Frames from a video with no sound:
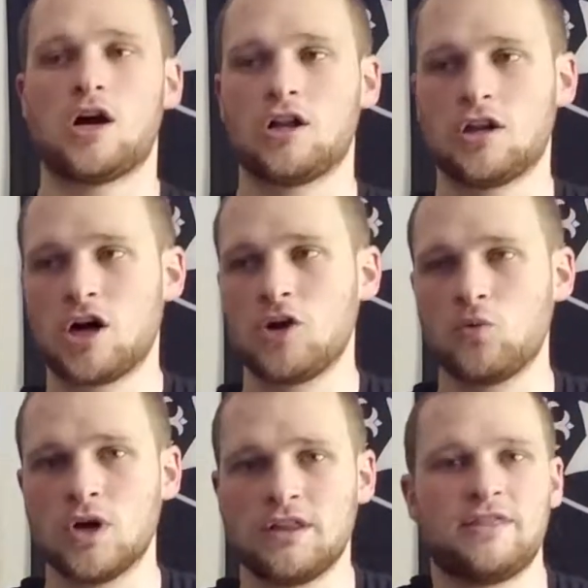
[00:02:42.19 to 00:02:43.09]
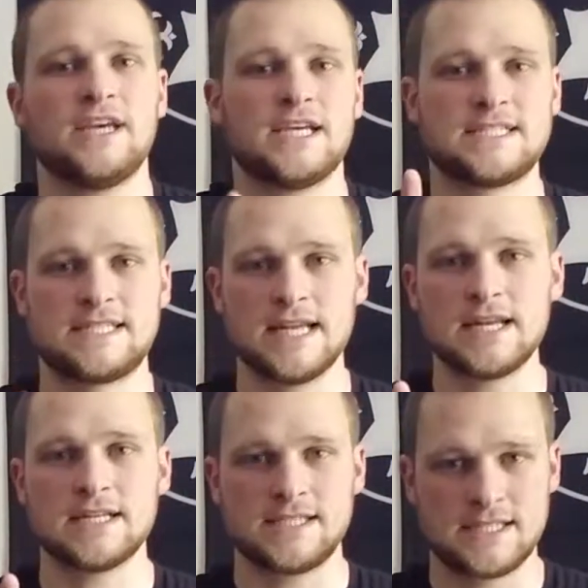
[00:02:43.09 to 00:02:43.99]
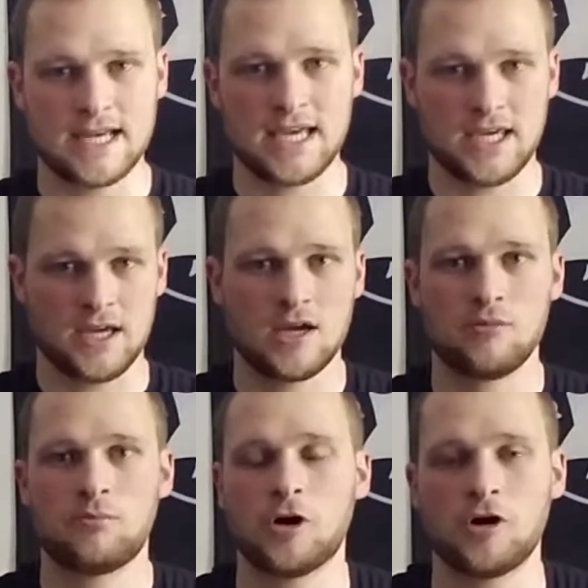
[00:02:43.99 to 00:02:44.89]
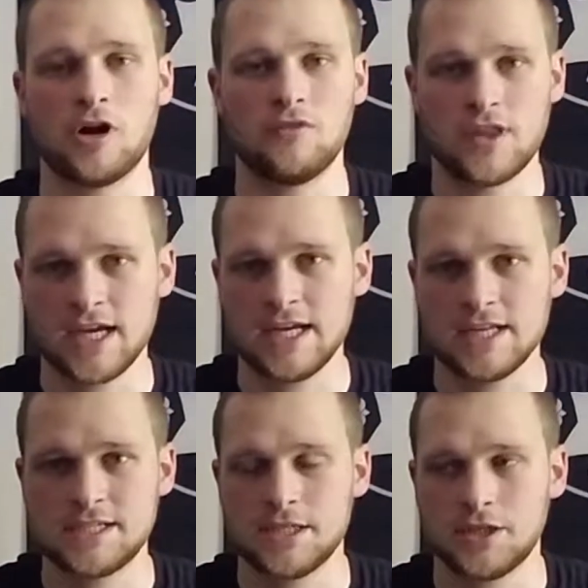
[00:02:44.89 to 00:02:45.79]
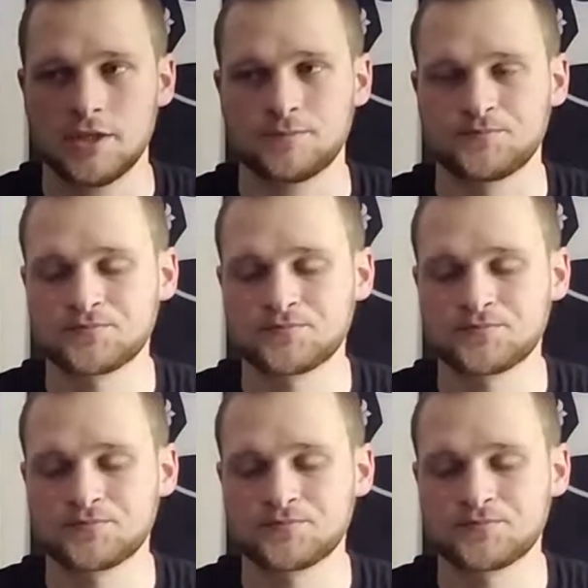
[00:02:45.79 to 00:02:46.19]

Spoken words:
along with the extended stay part of the EDC.